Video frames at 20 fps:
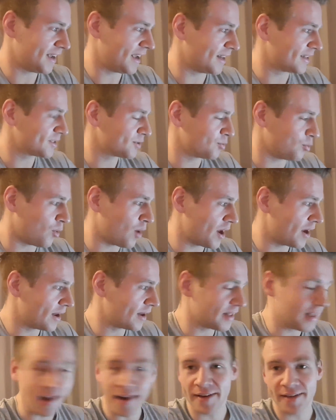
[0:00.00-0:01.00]
it's
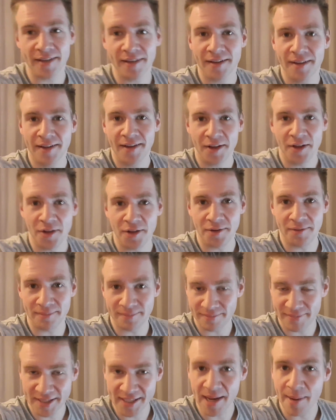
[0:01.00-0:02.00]
one that
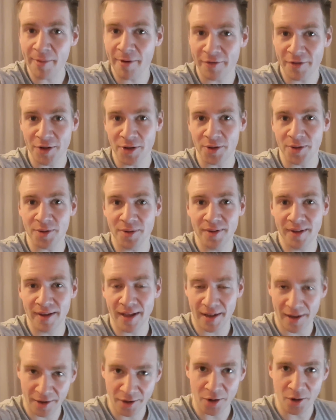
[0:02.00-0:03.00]
some of you,
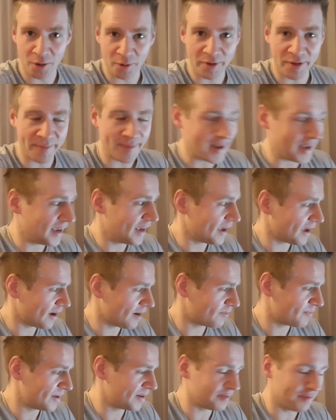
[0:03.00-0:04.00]
along with me,
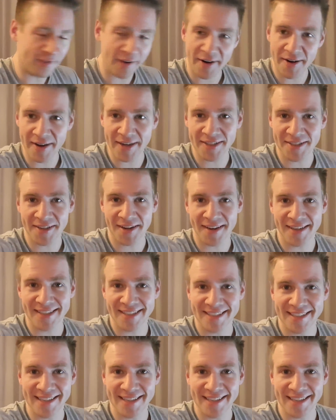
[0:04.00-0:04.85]
have been very excited to